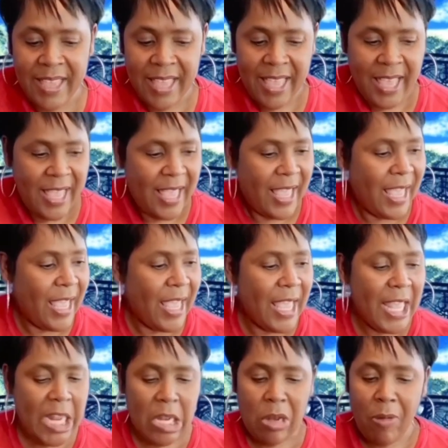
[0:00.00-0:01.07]
And
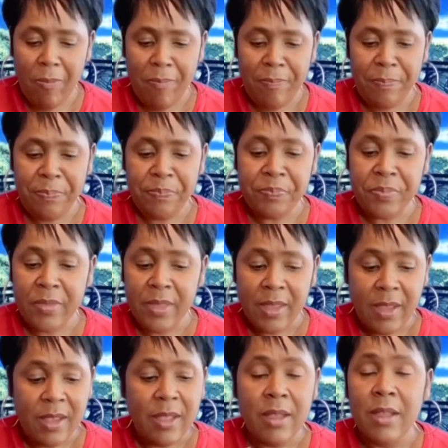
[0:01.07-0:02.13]

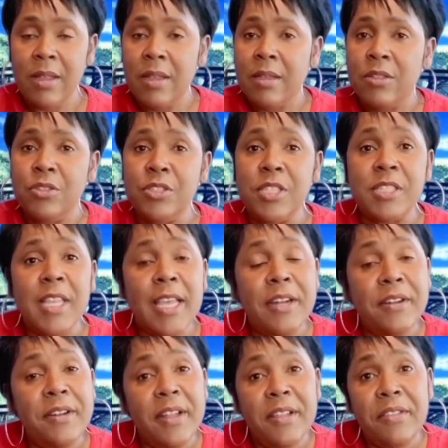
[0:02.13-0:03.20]
we just had
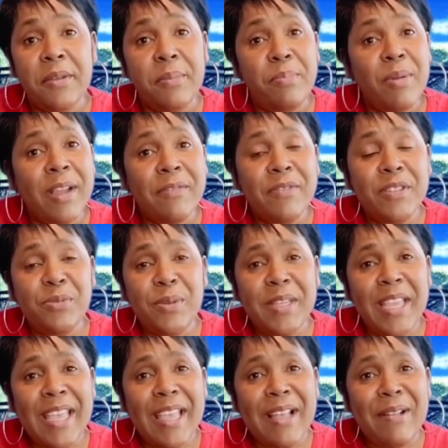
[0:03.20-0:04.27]
another breakfast with
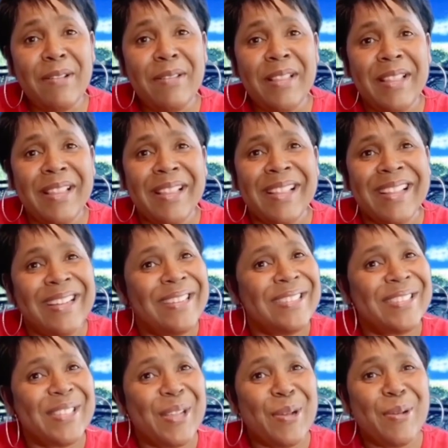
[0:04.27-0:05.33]
Gail.
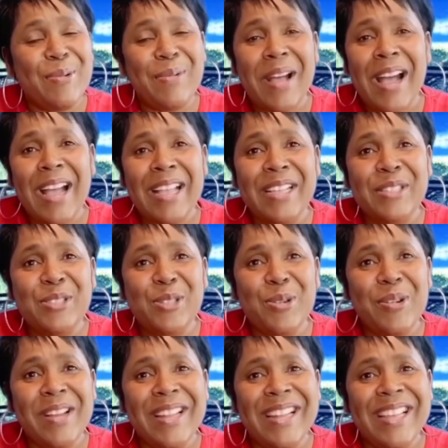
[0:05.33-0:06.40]
So I
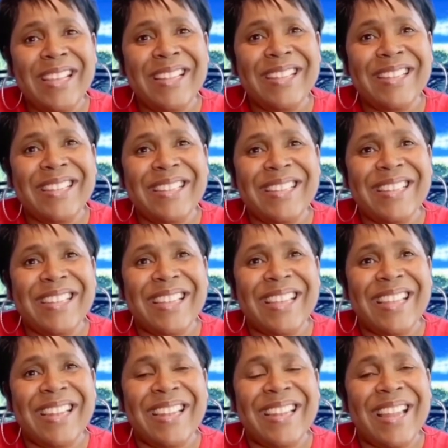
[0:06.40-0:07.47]
enjoyed it.
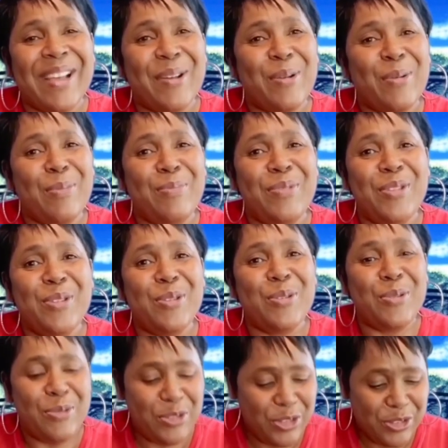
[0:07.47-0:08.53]
And I hope
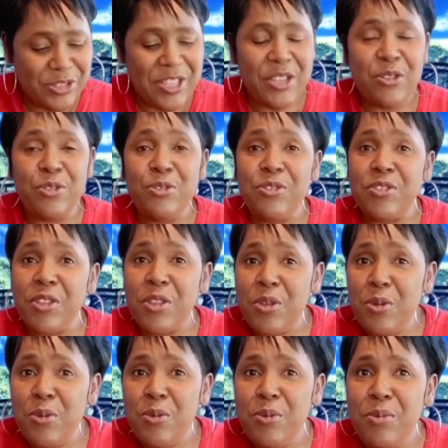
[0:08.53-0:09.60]
to see you
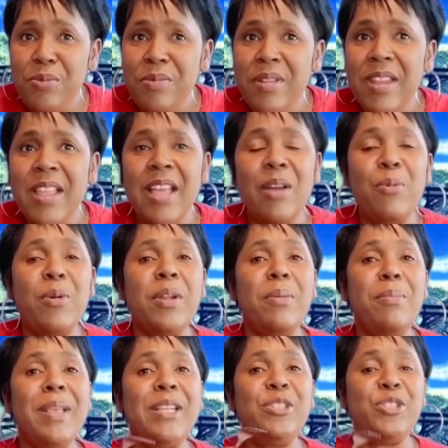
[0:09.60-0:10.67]
soon. I want to make
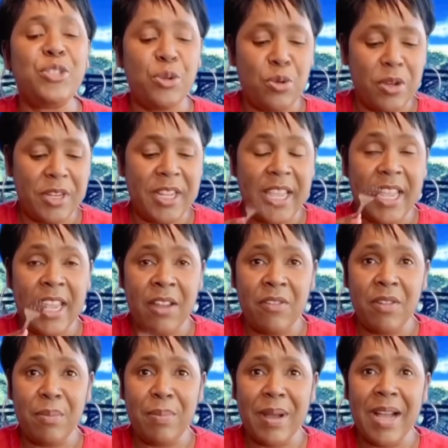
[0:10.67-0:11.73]
sure that
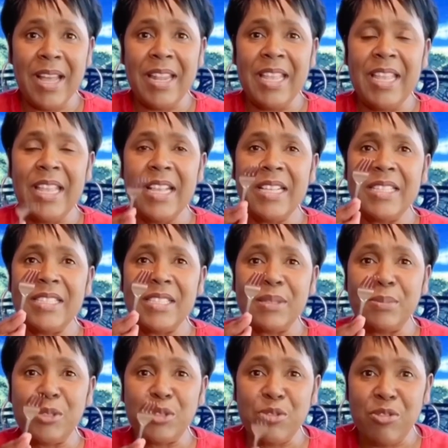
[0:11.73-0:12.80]
everybody
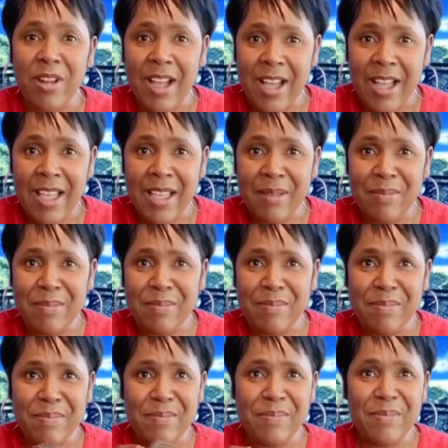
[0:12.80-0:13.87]
subscribe.
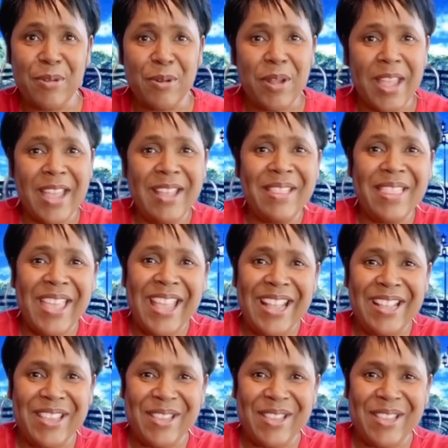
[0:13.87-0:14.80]
Okay, thank you.